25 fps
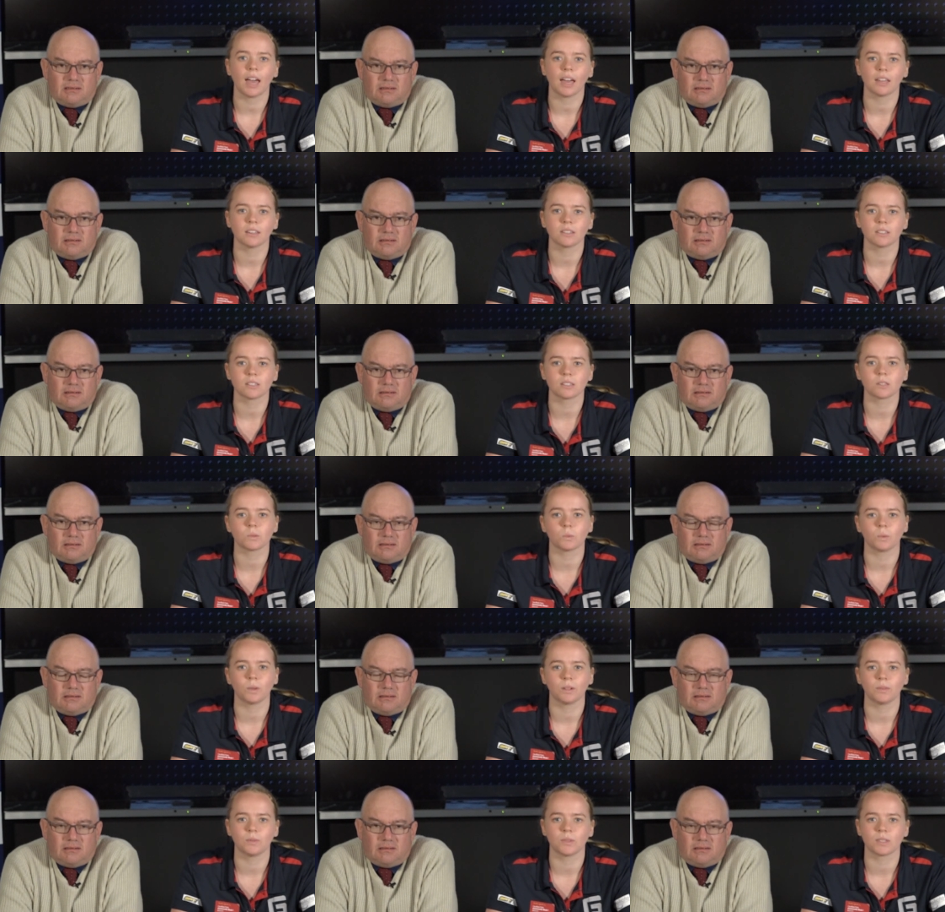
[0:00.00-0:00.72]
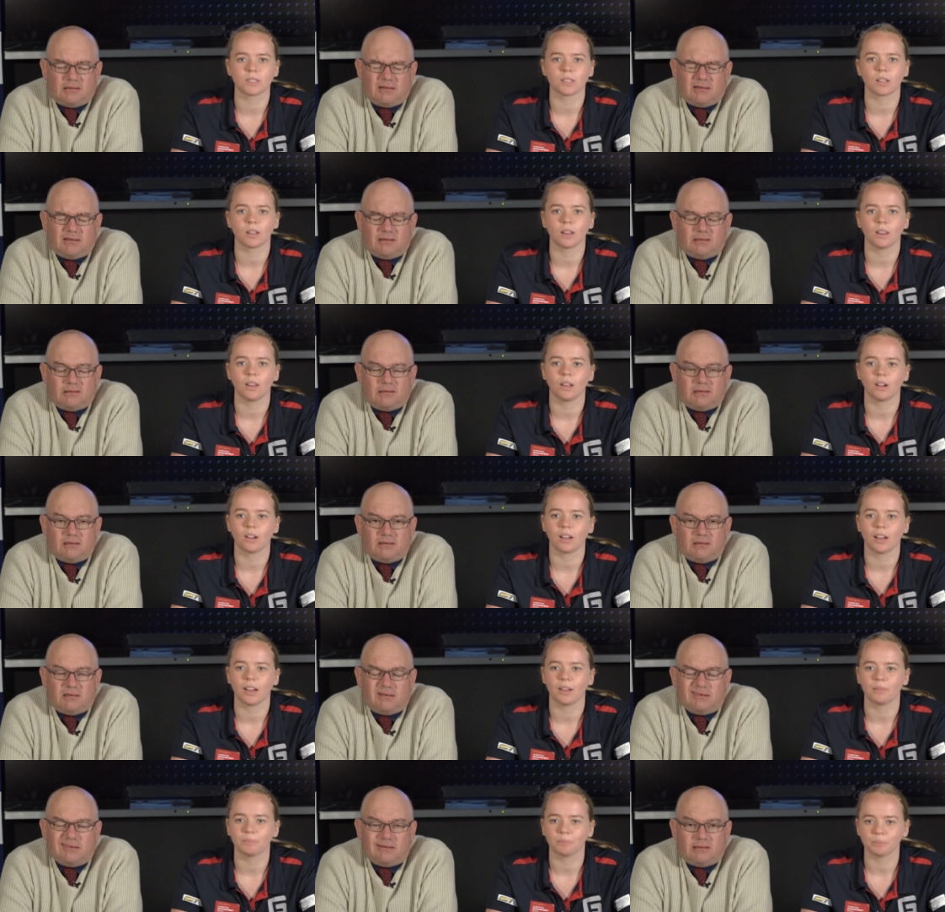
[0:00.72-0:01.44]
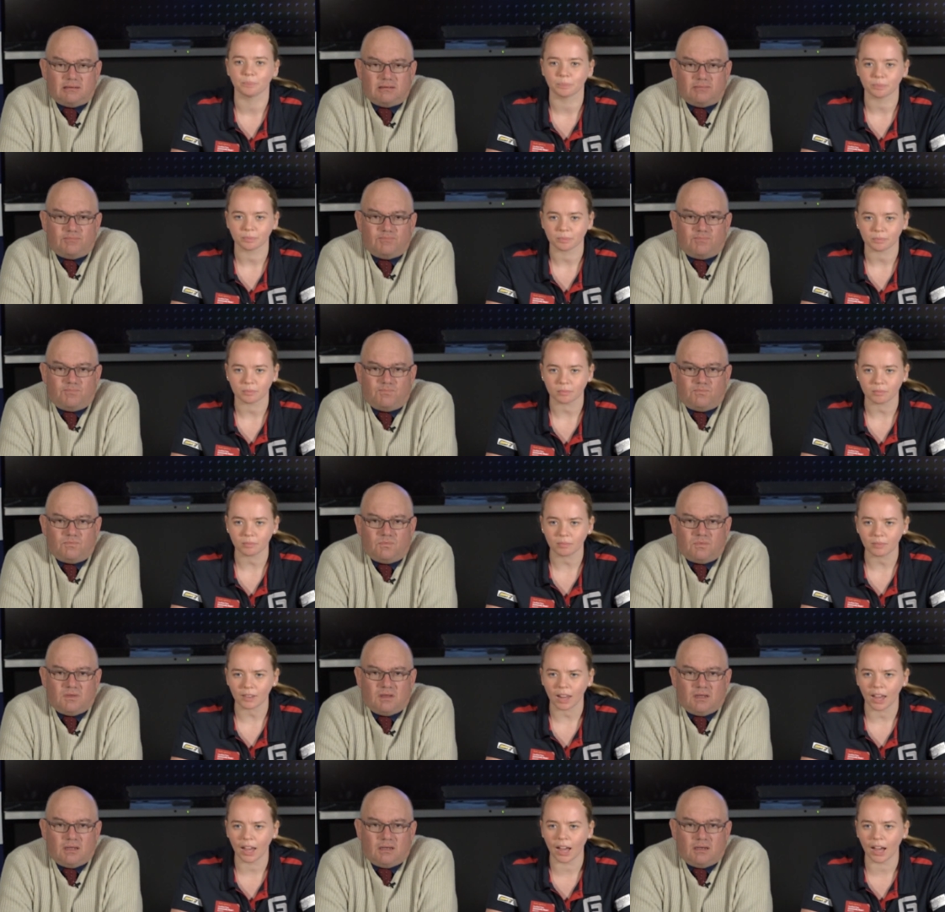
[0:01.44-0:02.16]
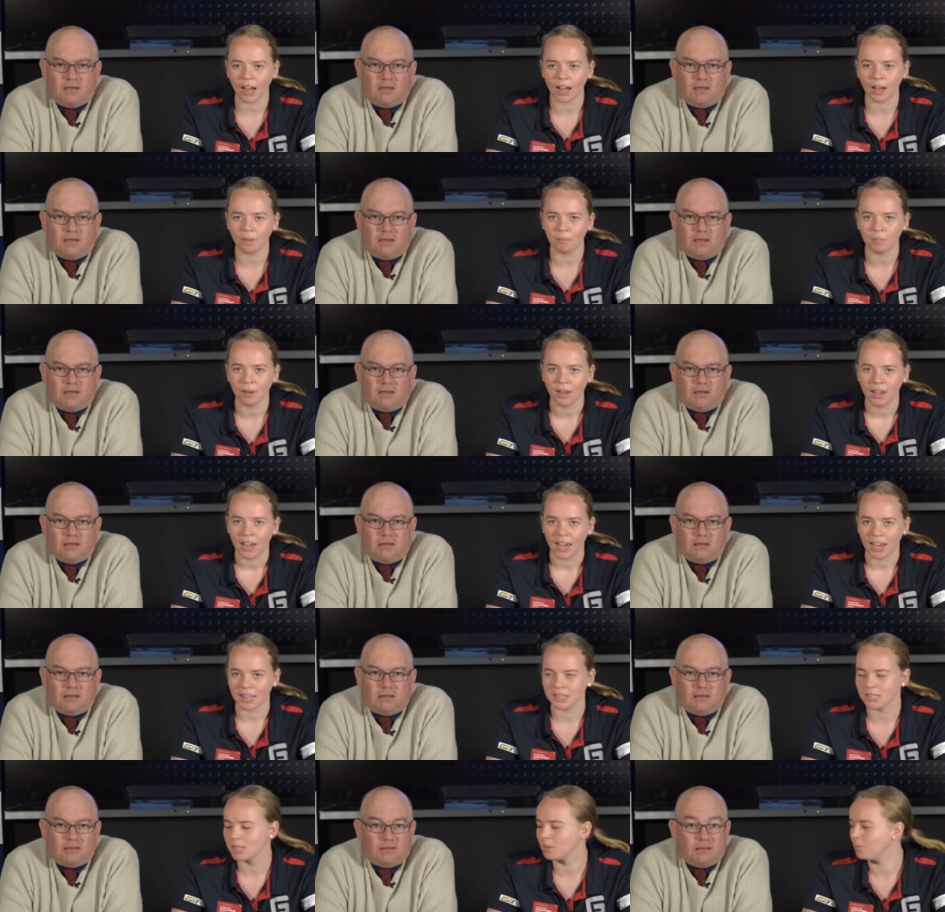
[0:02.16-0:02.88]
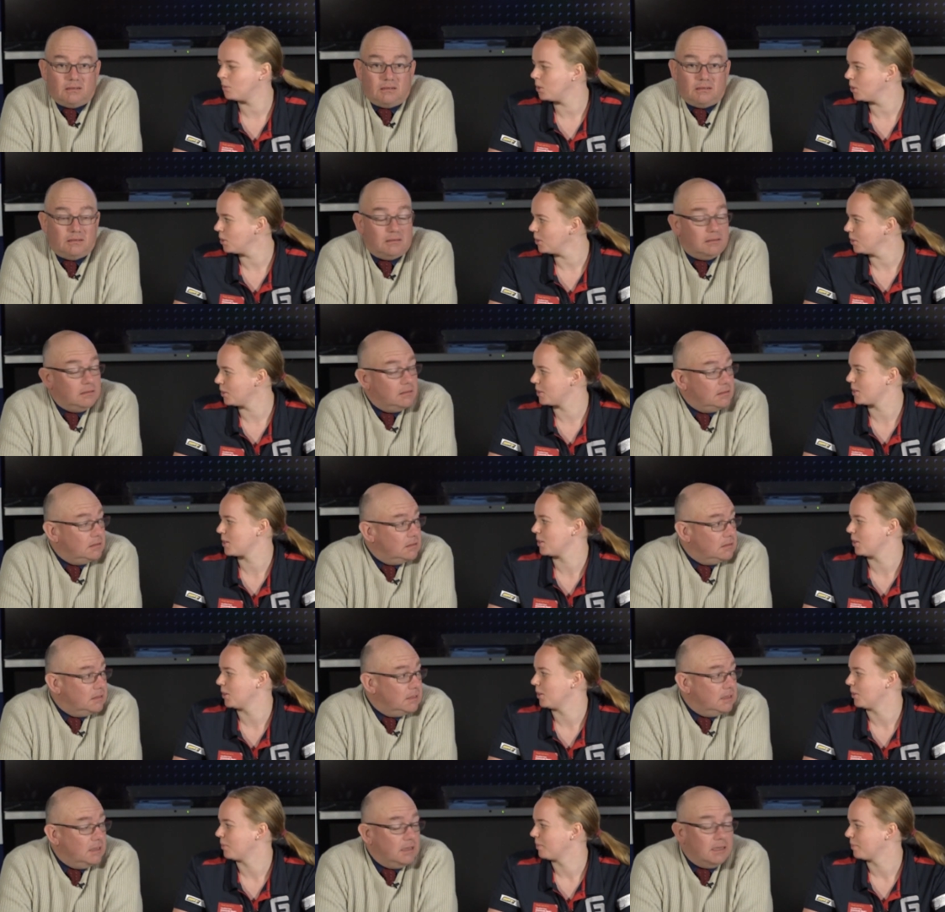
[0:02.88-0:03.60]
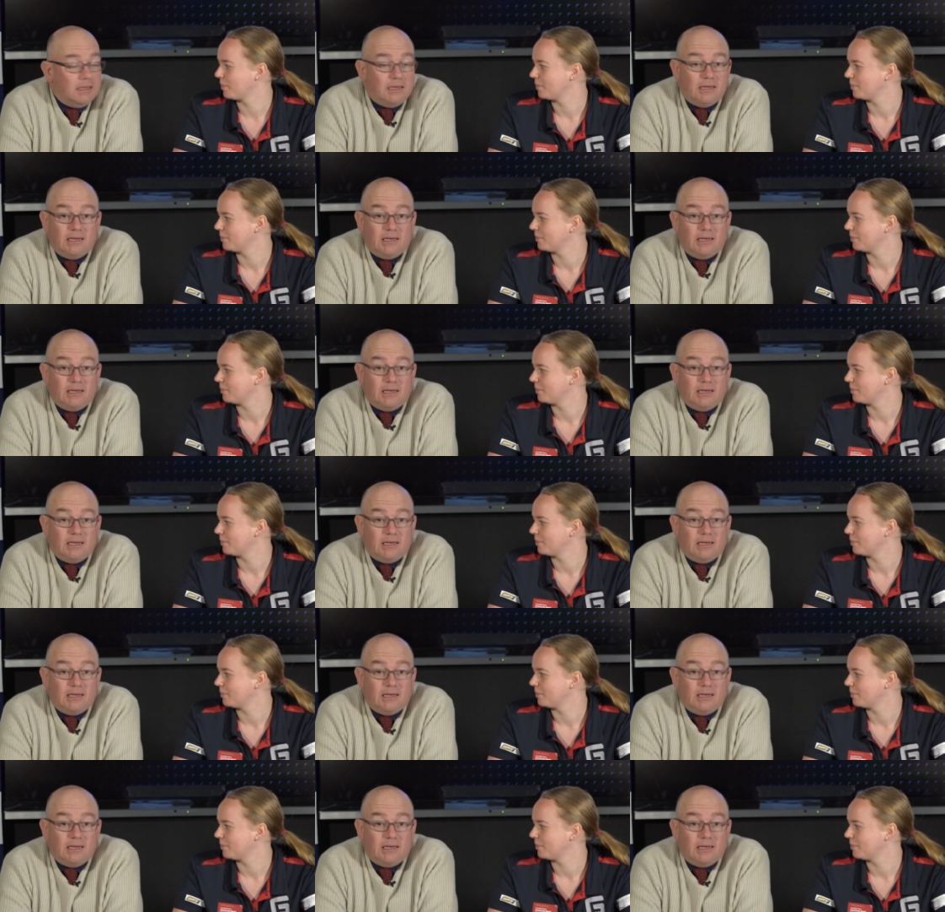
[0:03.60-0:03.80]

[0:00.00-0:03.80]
Speaker 1: and Swiv's Locker. Um, and some news, Hugh.